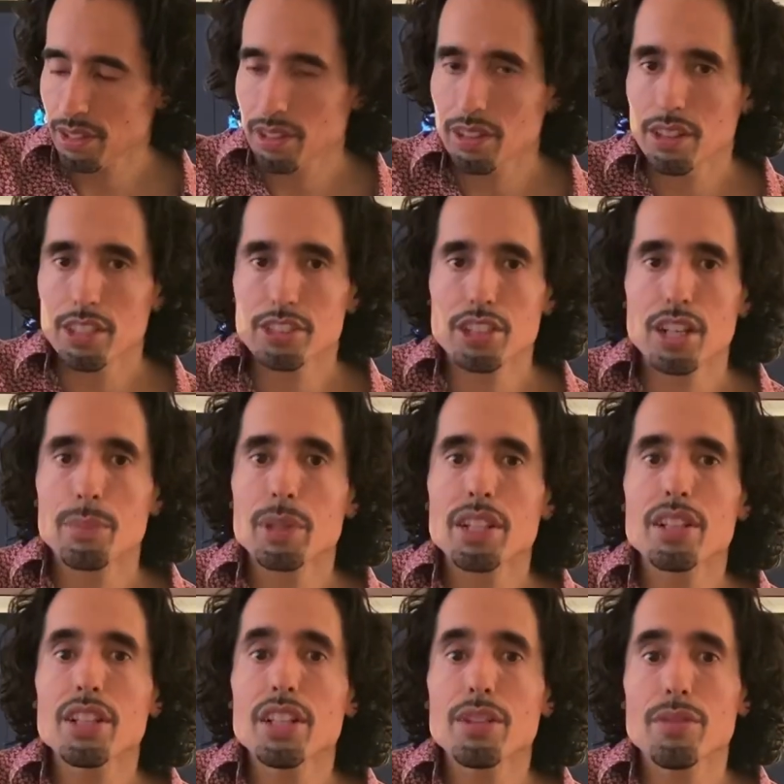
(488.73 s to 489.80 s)
there's going to be
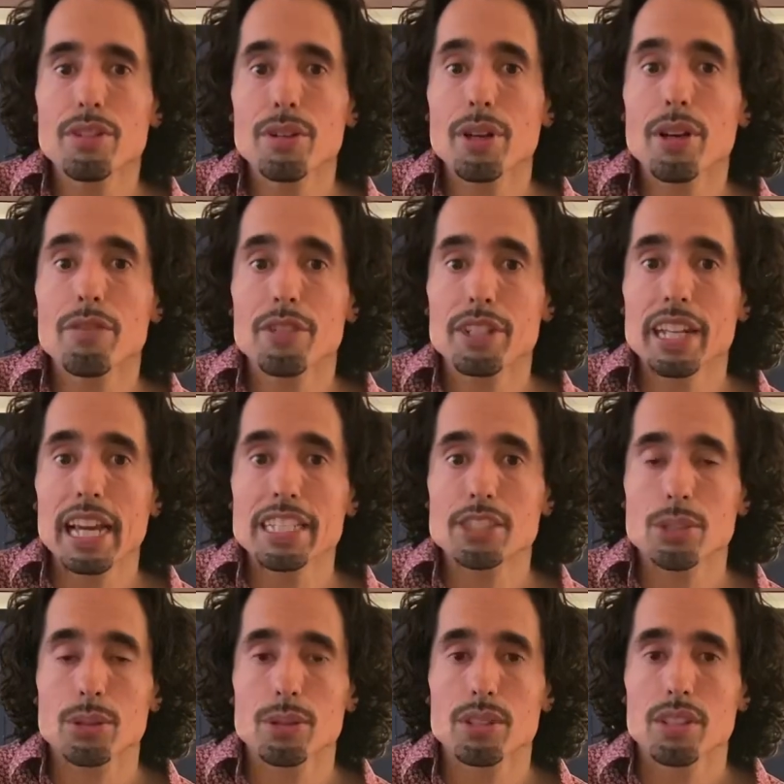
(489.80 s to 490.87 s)
a little bit of a
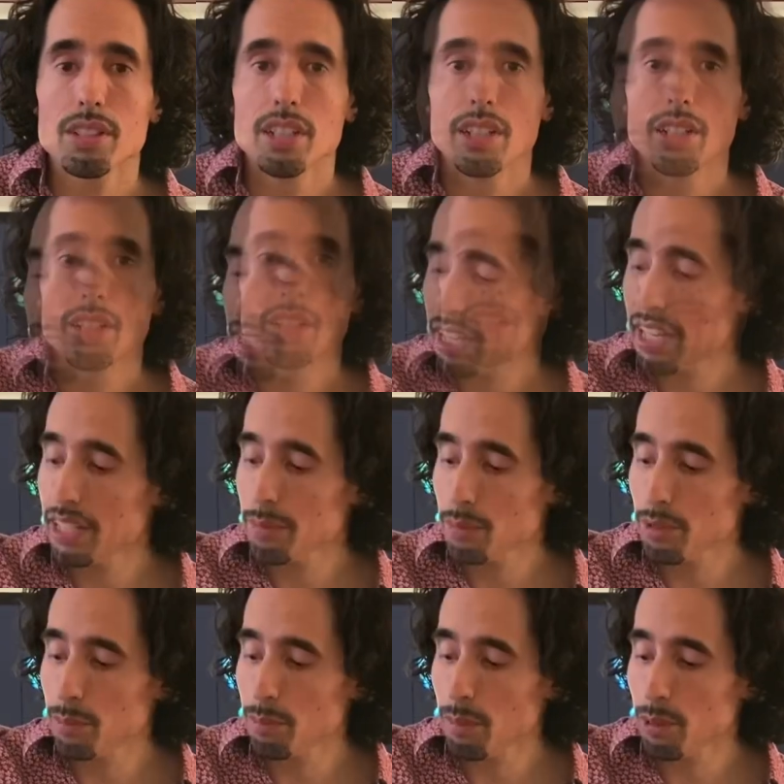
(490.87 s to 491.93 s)
natural hand
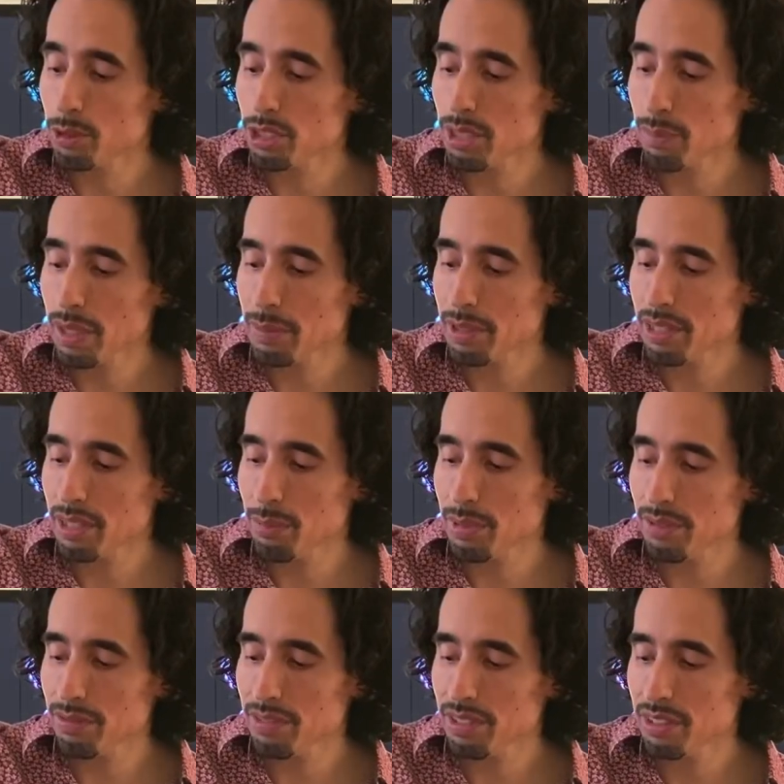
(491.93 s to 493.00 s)
motion, maybe a little
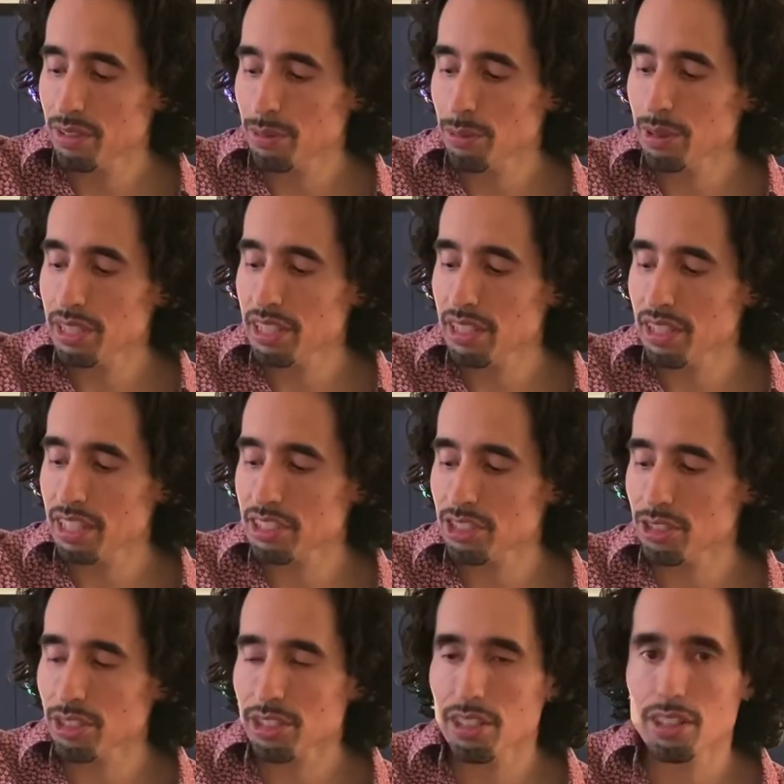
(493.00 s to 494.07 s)
bit of really light
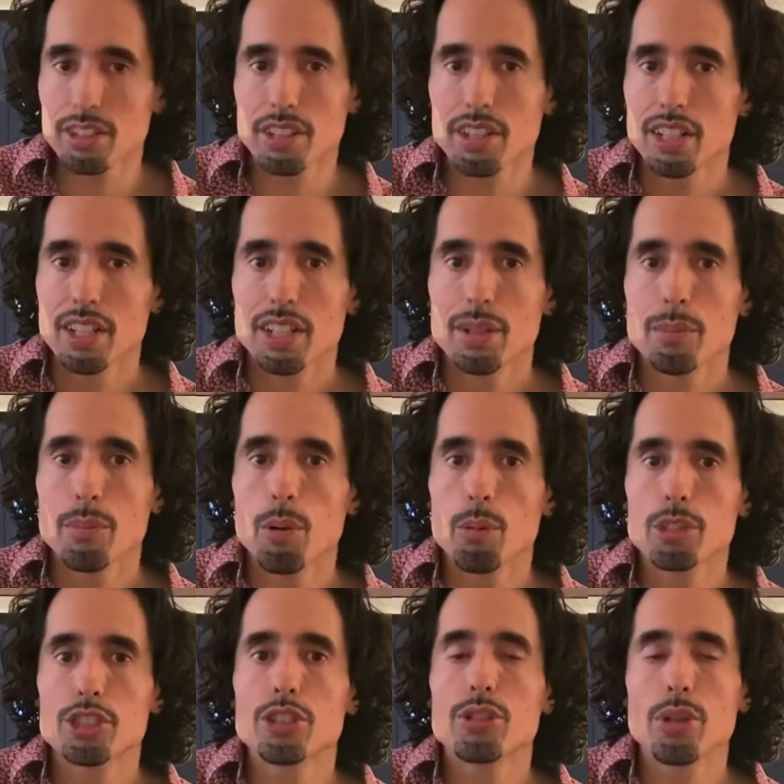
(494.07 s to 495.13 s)
circular, but
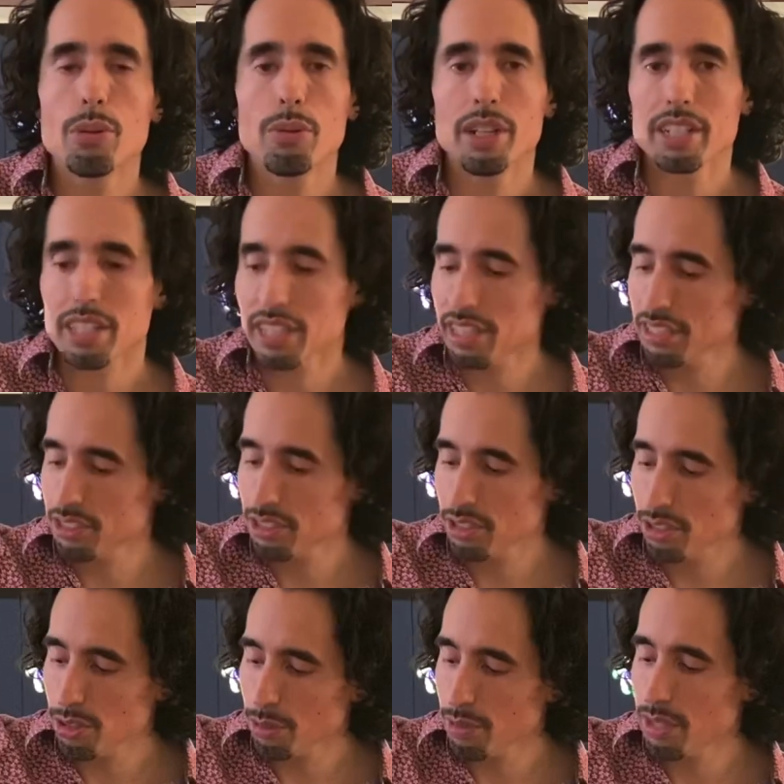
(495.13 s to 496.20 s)
what you don't want to get is
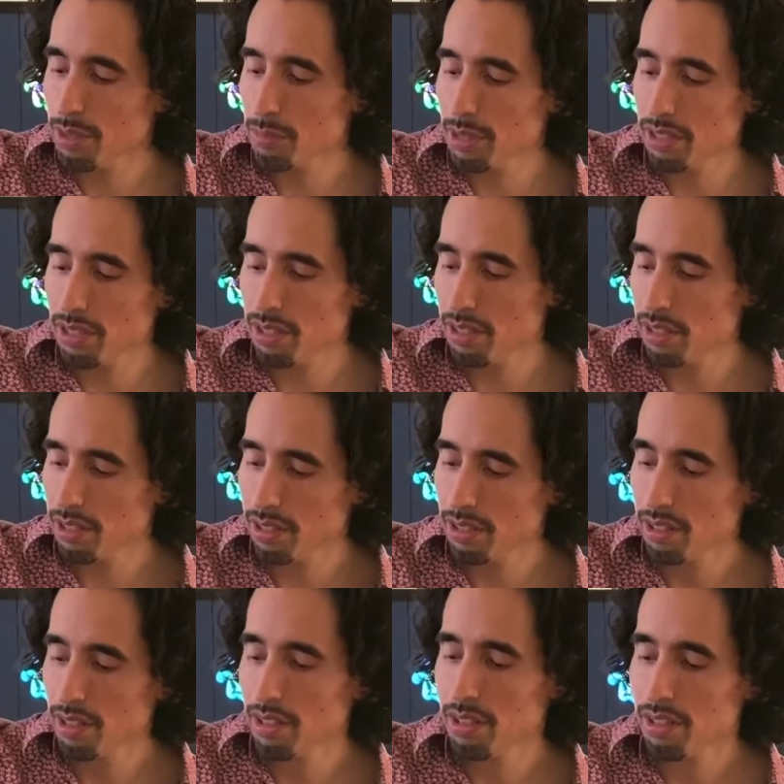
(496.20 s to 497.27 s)
you don't want to be
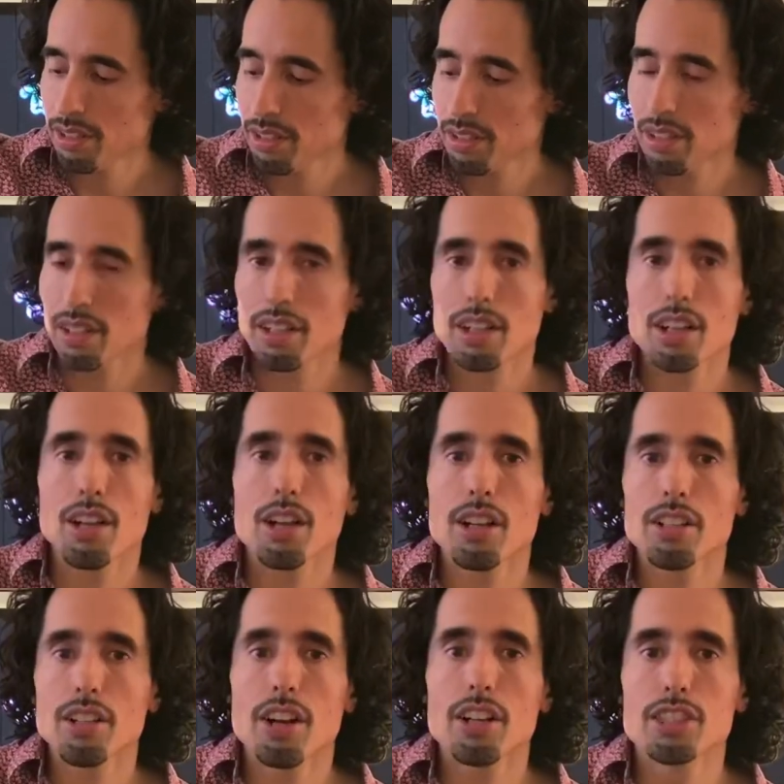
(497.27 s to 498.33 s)
a
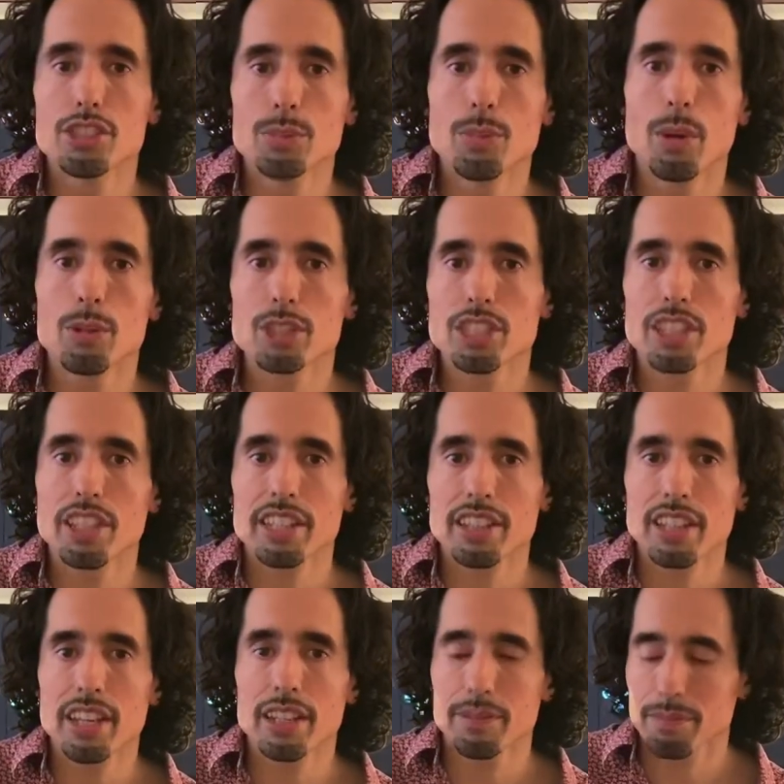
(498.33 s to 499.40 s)
large motion like
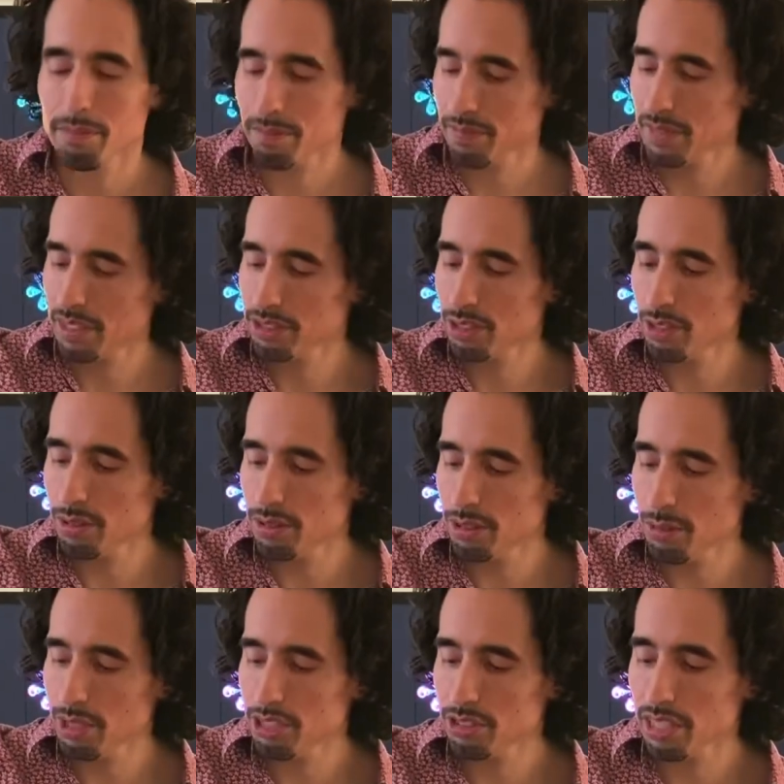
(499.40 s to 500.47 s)
that. So
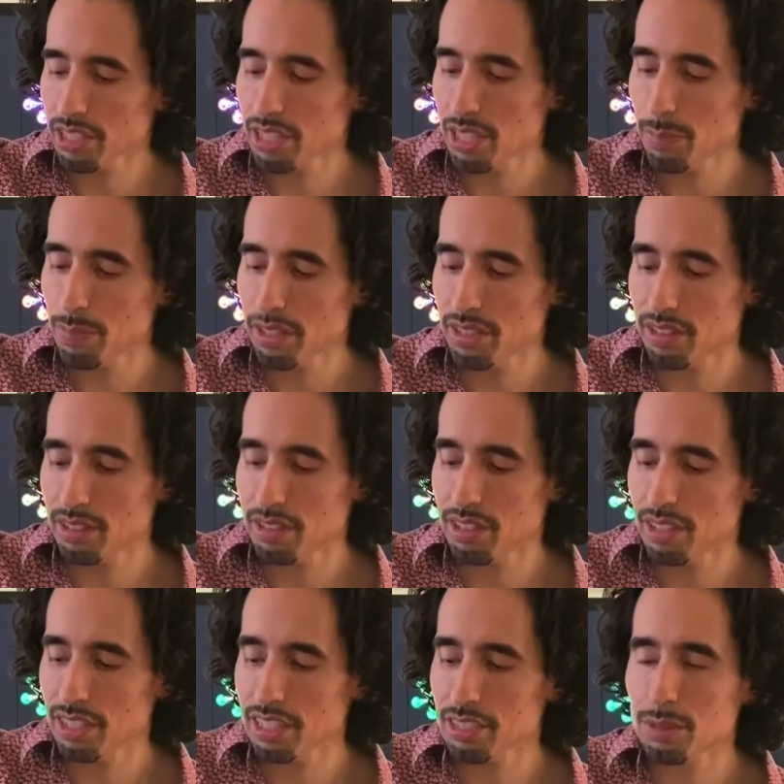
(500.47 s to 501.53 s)
you want to try to keep it
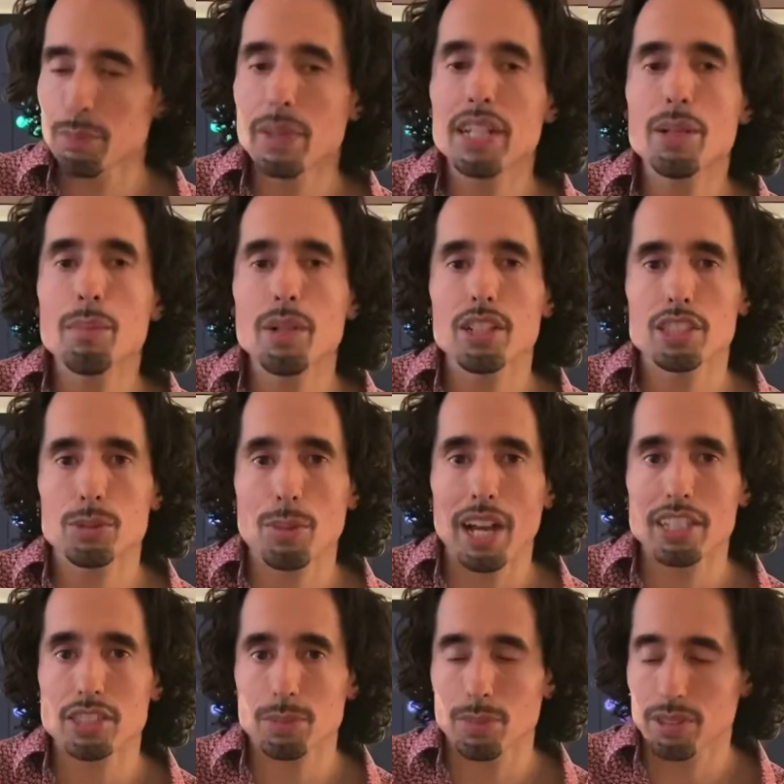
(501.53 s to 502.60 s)
as minimal as
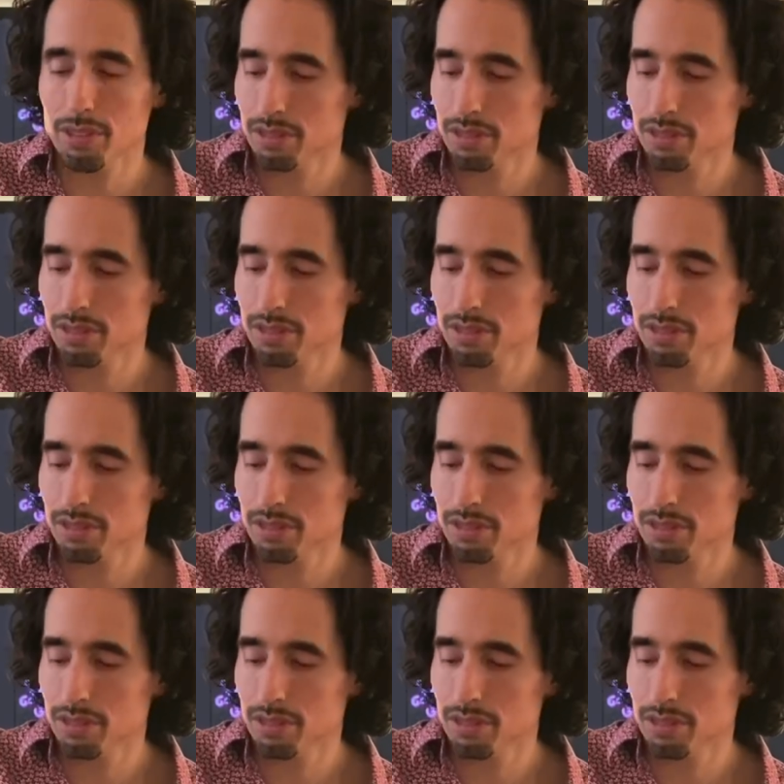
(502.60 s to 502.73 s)
possible.